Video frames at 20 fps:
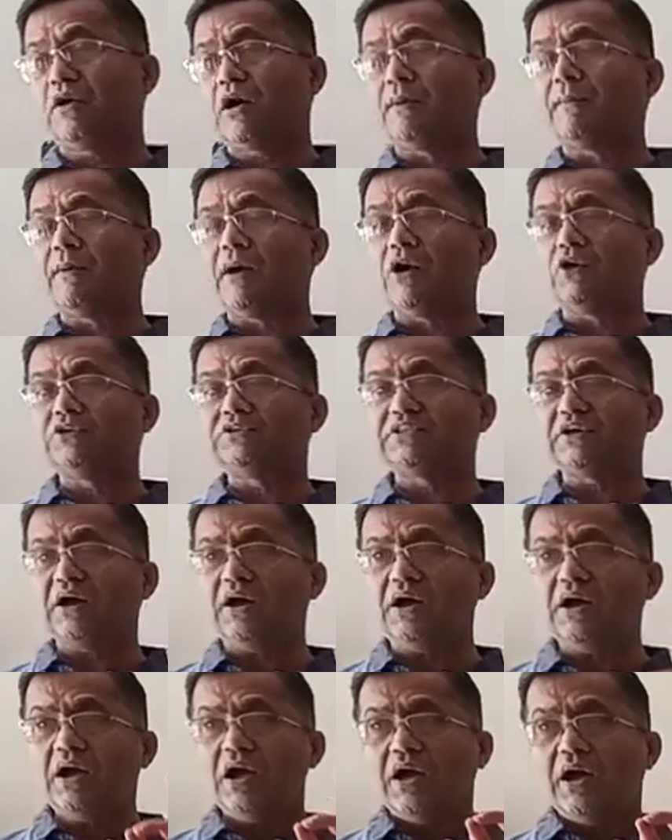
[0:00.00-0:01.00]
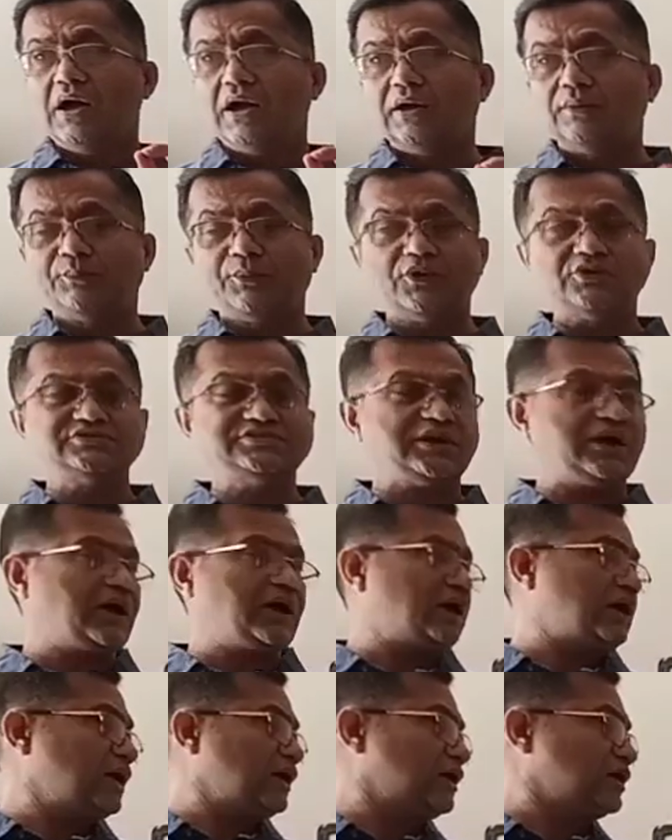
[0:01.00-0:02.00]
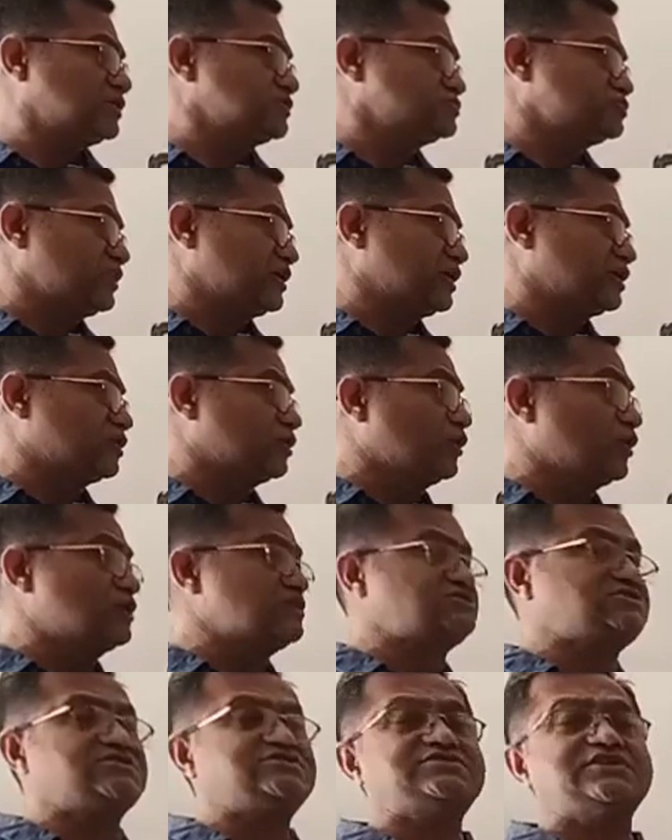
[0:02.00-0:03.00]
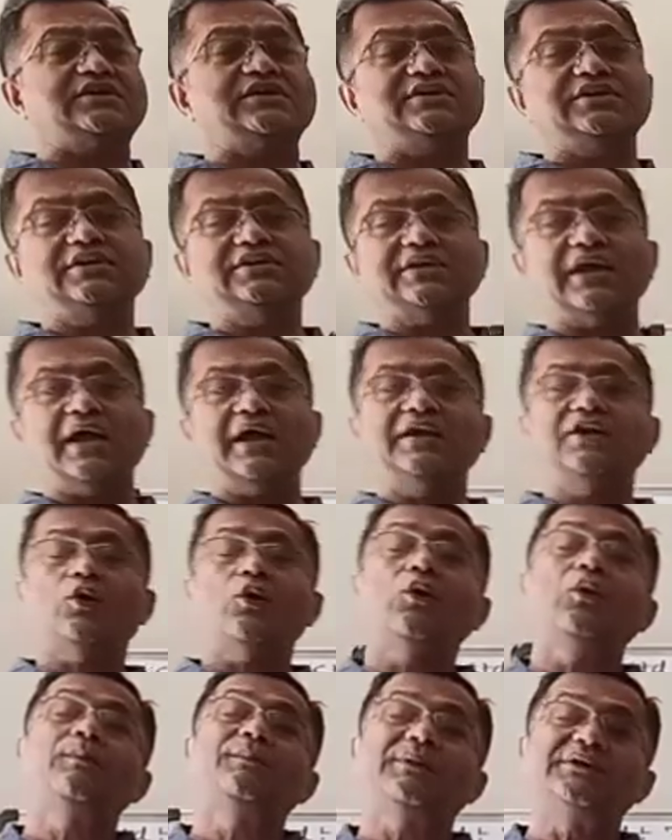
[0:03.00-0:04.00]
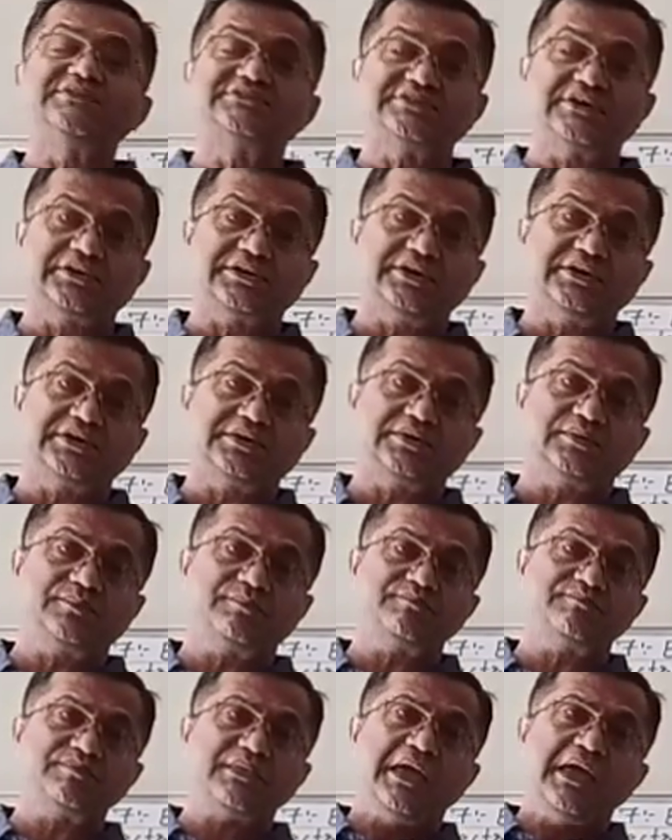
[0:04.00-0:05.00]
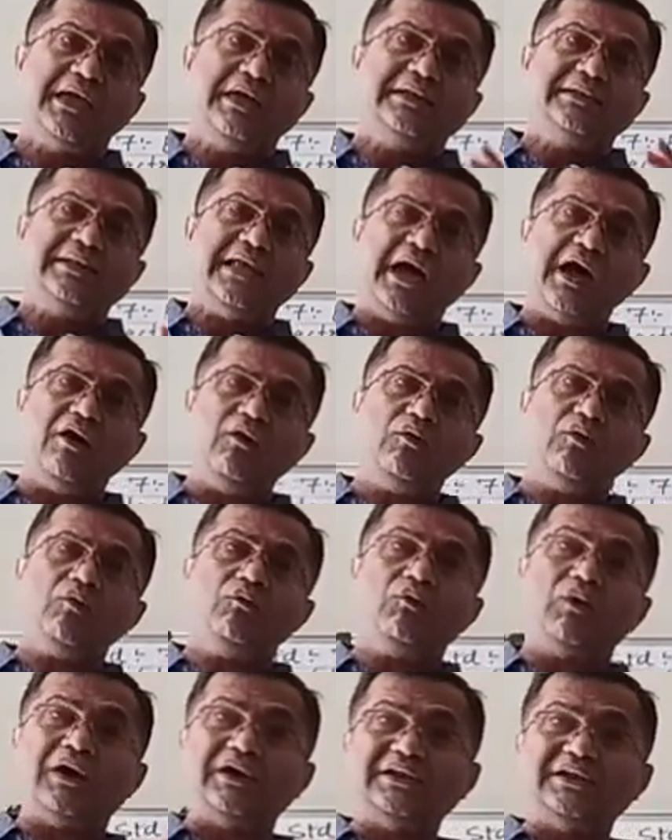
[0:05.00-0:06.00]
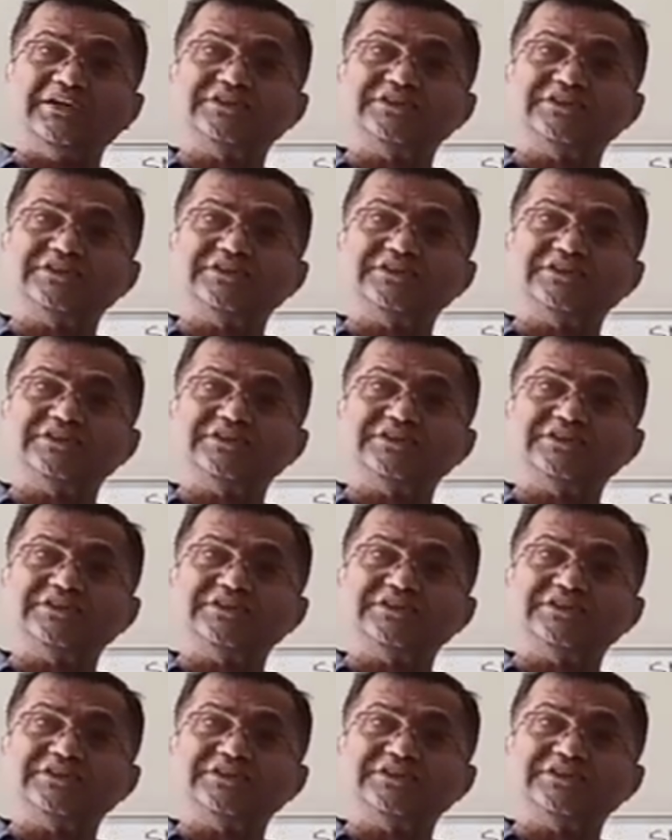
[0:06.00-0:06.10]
about the closed circuit and open circuit. Now what